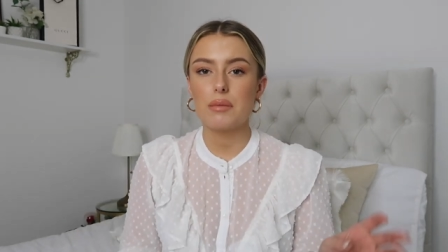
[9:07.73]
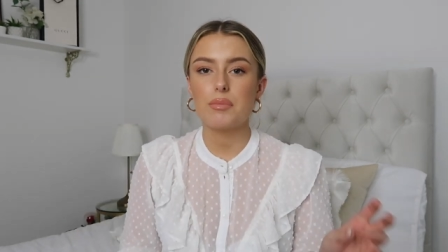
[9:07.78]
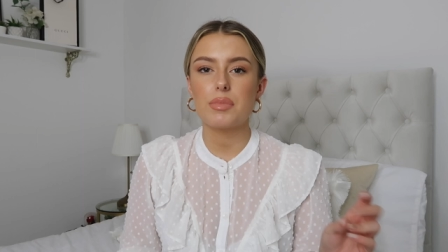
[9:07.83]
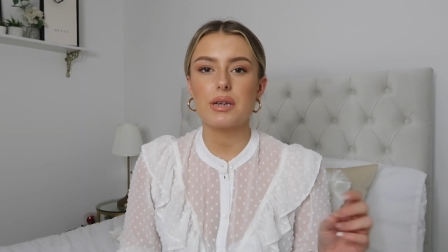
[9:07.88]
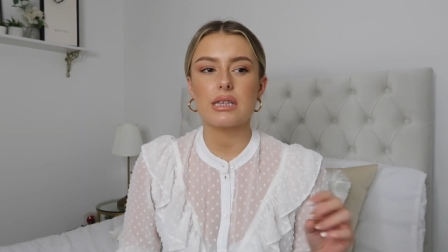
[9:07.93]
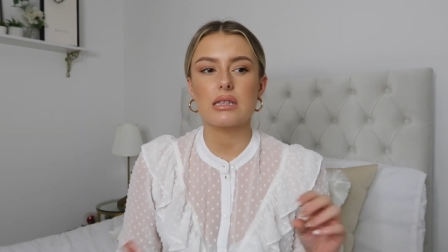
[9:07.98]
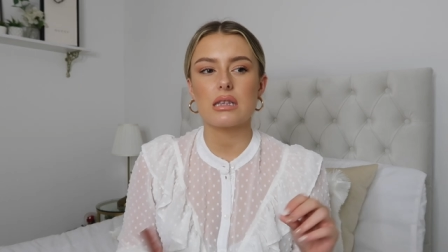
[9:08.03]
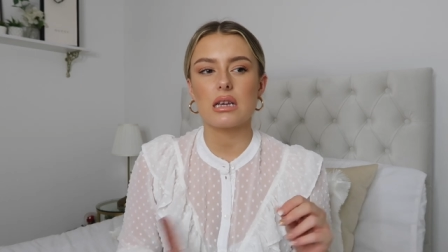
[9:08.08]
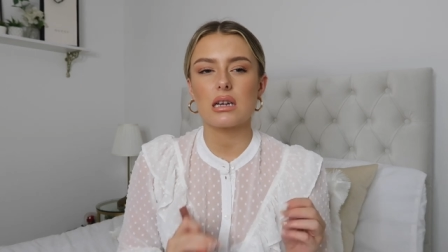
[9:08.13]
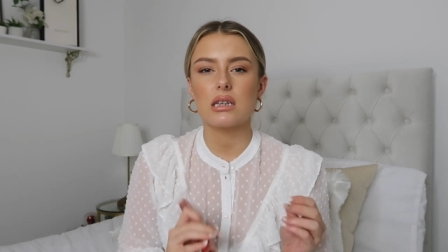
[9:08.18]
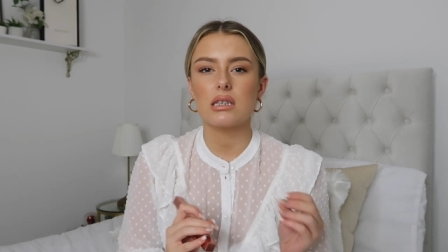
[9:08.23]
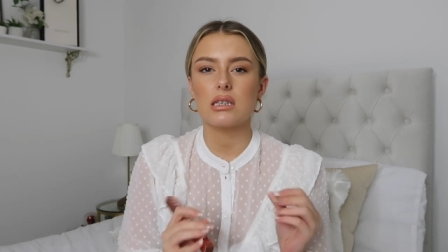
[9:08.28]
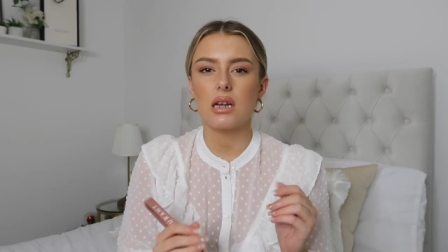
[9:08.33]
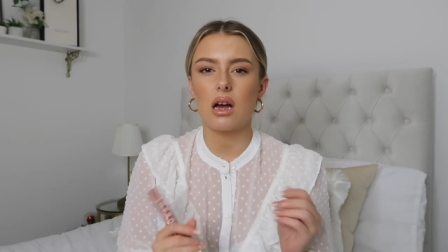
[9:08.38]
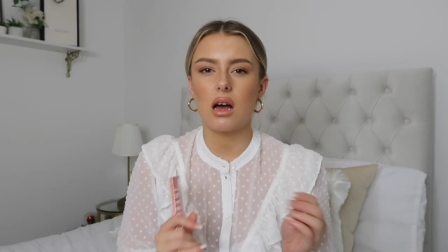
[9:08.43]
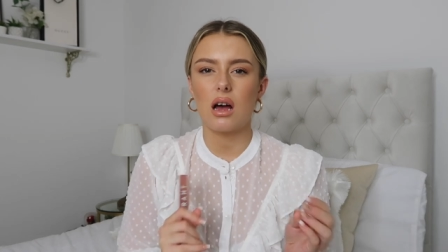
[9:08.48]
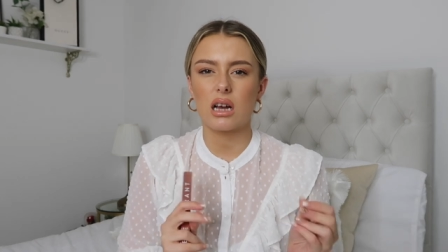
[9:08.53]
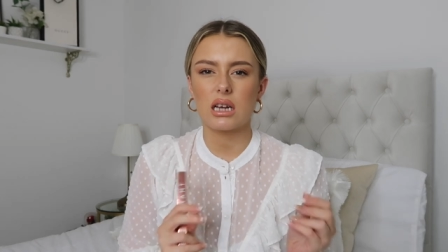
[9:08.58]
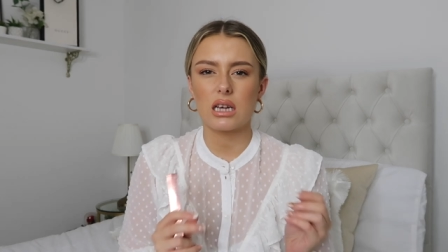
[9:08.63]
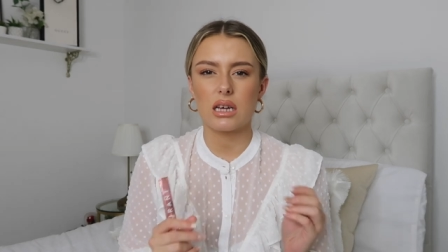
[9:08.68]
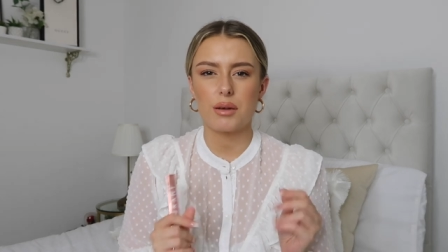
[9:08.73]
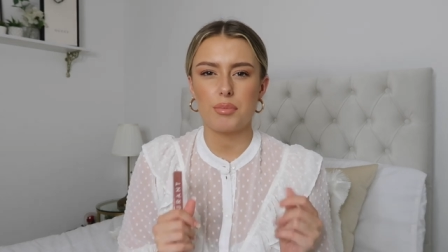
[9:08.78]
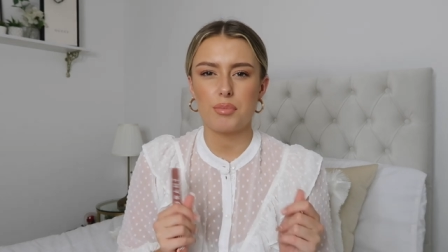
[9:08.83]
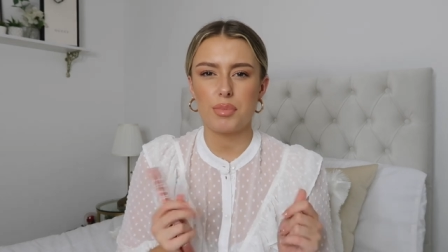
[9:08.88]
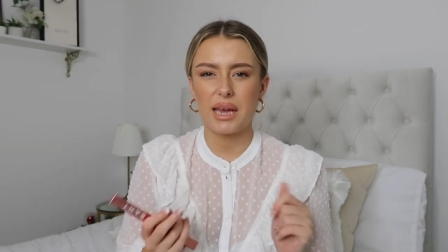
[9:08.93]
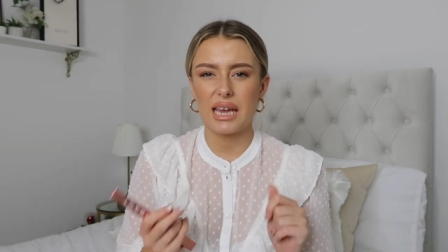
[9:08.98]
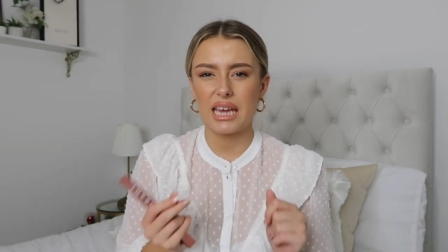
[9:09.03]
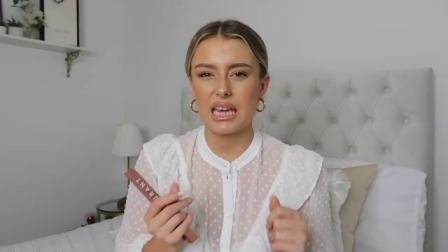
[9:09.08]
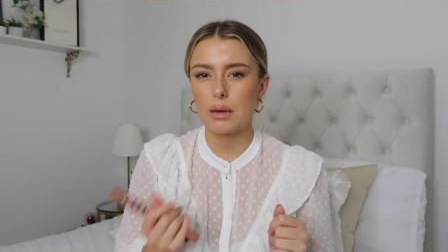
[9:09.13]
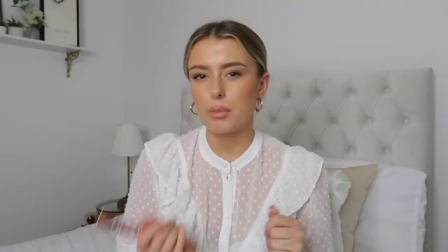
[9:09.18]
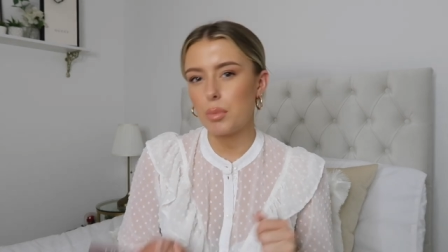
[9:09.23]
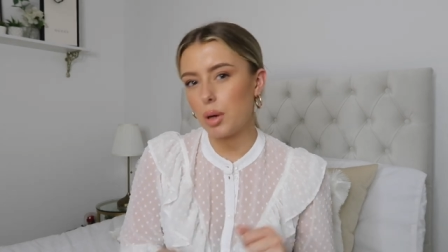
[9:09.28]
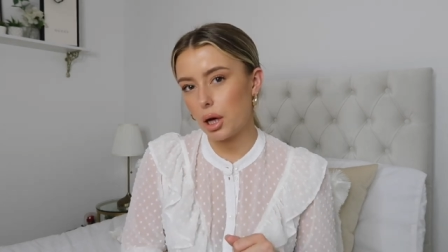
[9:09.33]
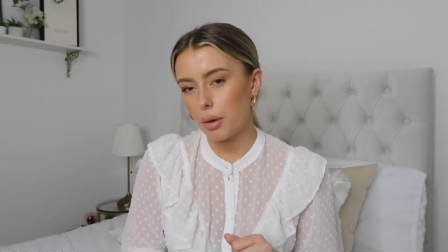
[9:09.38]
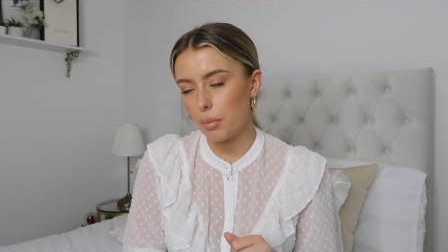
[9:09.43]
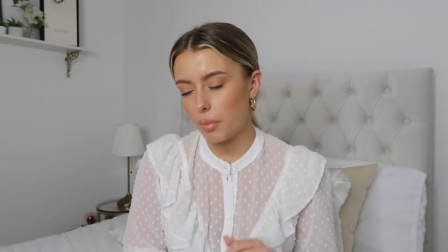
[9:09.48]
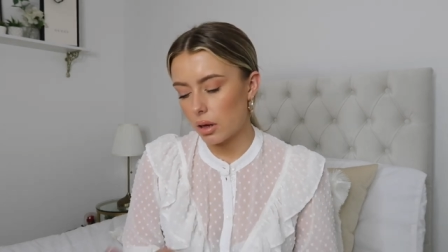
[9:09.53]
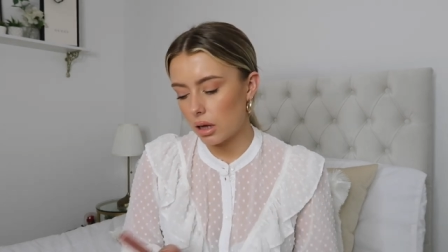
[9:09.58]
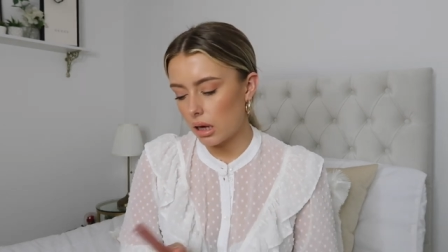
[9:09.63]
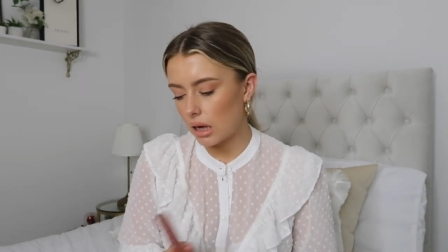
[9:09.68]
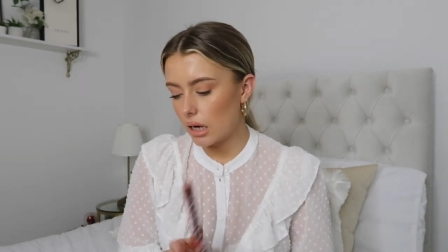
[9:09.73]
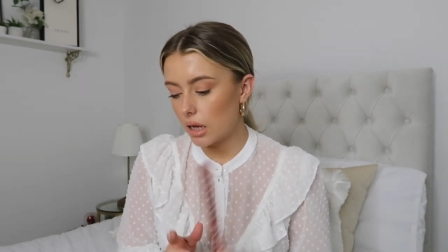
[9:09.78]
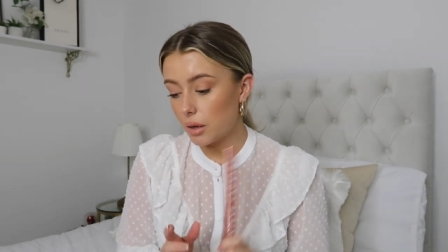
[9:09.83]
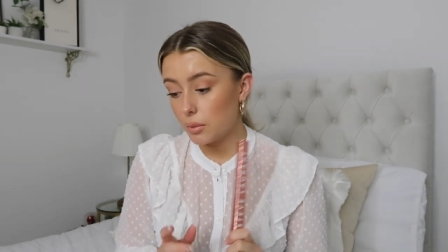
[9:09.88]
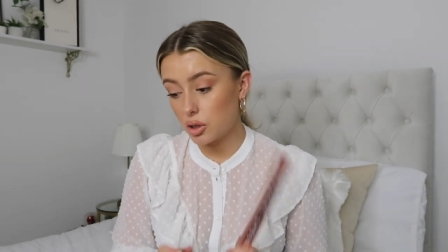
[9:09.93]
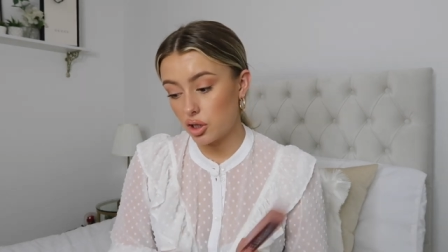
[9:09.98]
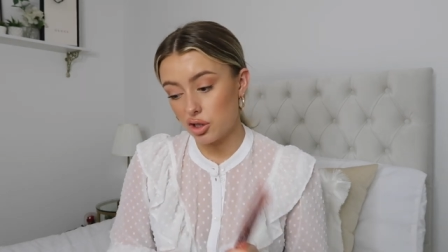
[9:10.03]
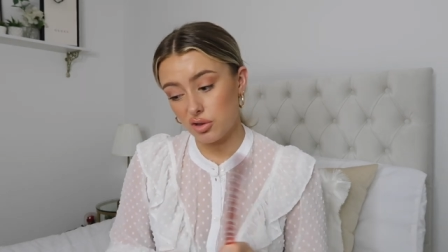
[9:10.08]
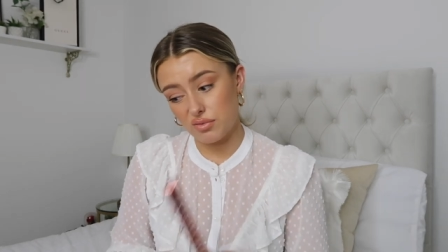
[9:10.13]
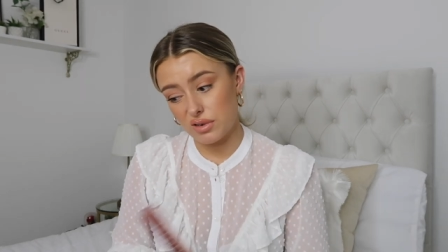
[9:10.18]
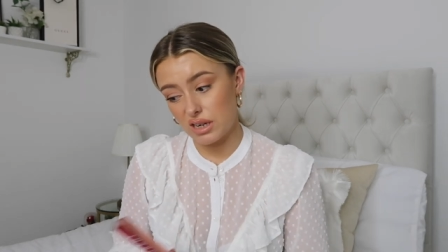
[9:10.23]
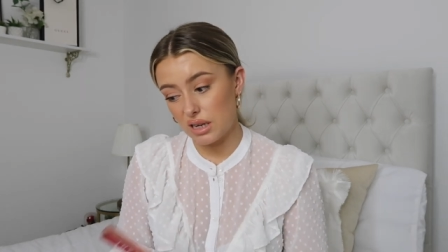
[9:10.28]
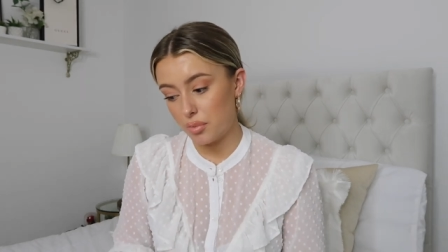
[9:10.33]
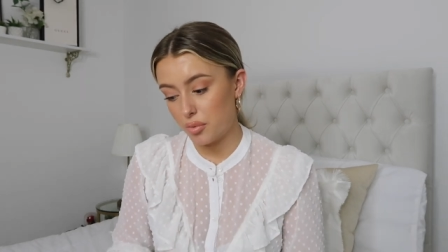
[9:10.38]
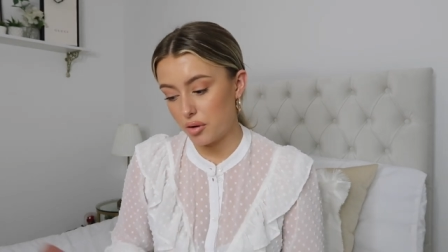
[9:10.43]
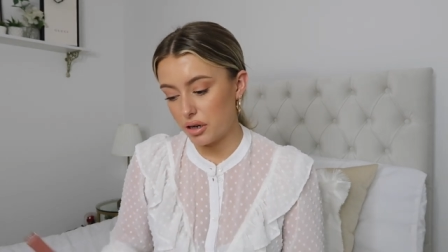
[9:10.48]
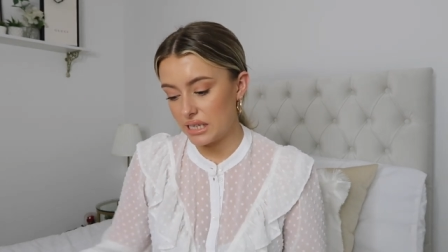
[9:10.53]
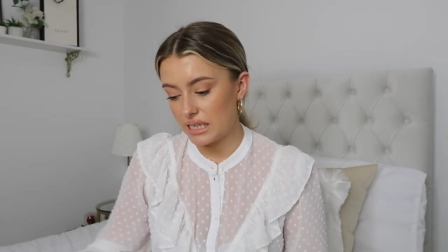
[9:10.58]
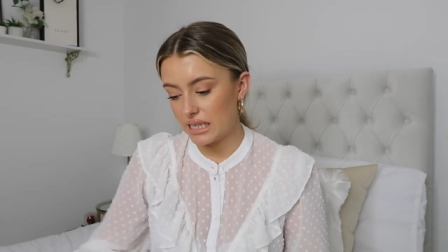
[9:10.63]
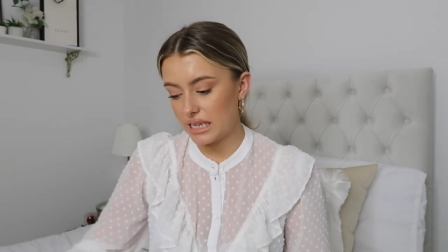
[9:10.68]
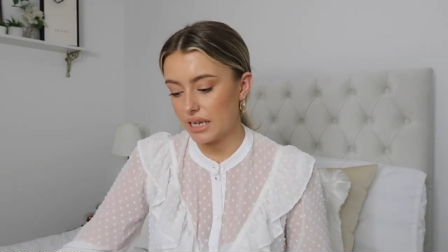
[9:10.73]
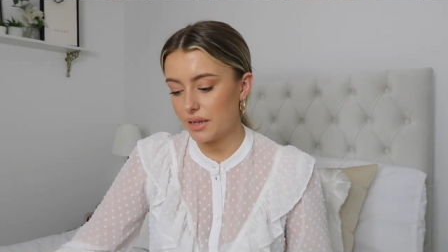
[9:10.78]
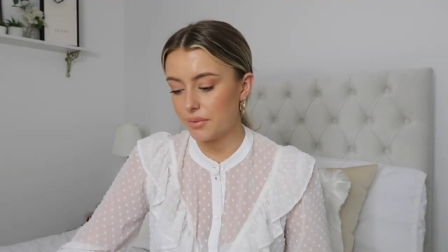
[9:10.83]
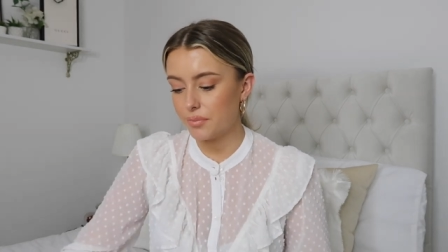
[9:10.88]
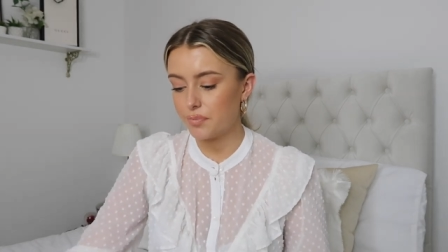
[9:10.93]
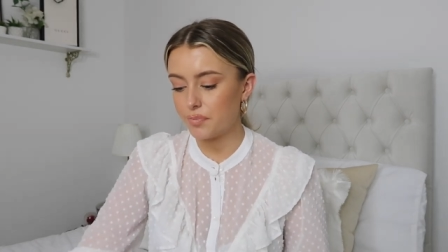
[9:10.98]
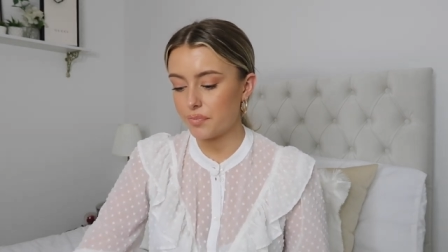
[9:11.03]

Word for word: but it's like a darker pinky purple colour, which is really pretty.